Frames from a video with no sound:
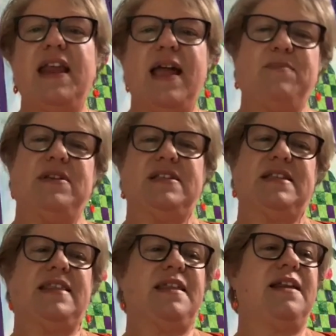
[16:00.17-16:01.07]
to
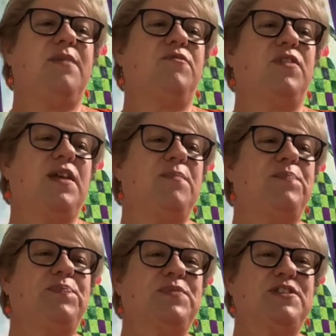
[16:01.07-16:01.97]
set that up for them.
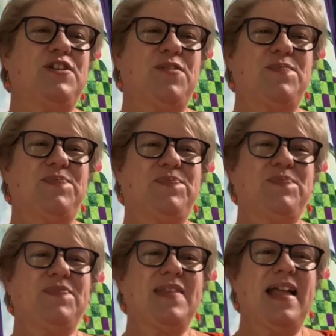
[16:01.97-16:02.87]
So
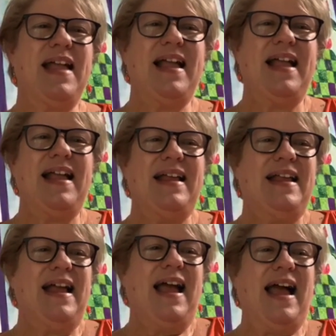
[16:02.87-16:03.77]

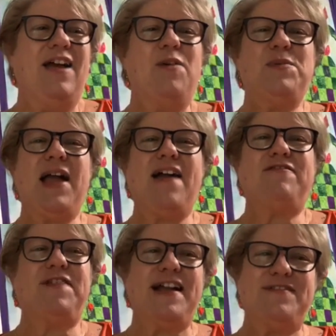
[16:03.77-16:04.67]
I hope you have
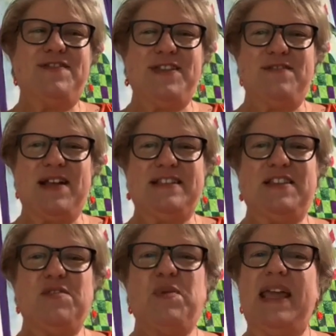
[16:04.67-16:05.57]
fun for the rest of the
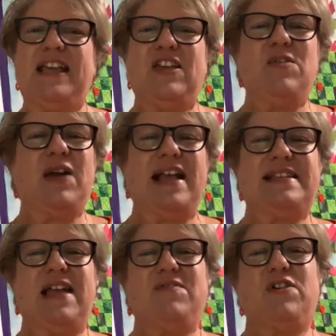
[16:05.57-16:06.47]
week. You guys
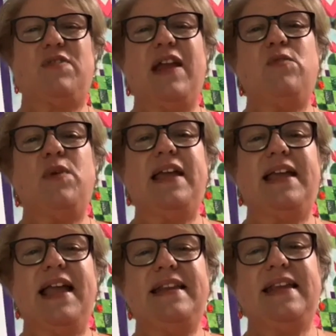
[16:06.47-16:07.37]
have a great
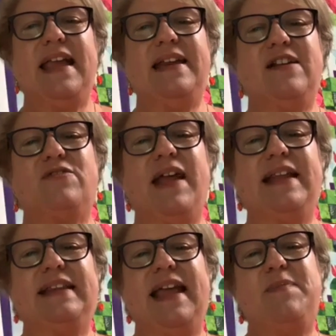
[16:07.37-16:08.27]
weekend and a great
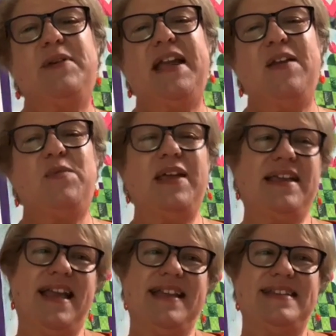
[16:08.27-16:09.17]
Labor Day
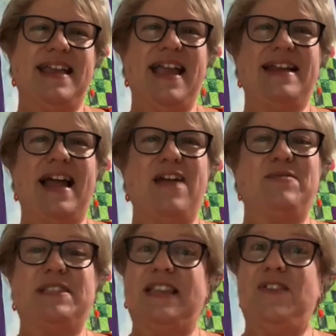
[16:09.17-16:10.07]
weekend, and I will
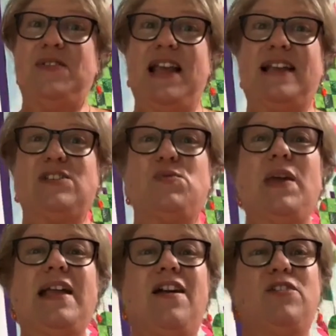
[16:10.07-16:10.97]
see you next week
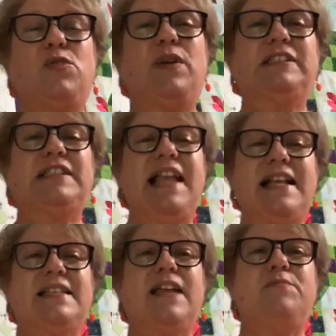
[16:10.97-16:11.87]
on Quilts Next.
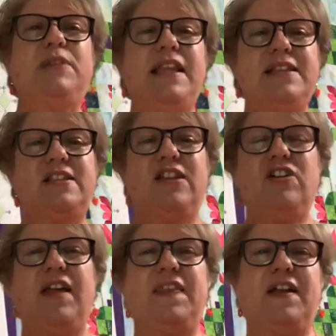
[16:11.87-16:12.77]
And please look
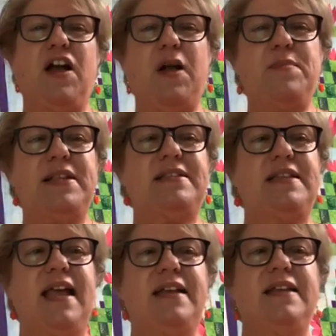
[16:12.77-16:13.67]
in the comments
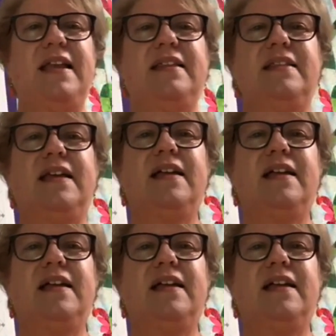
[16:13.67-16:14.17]
and in the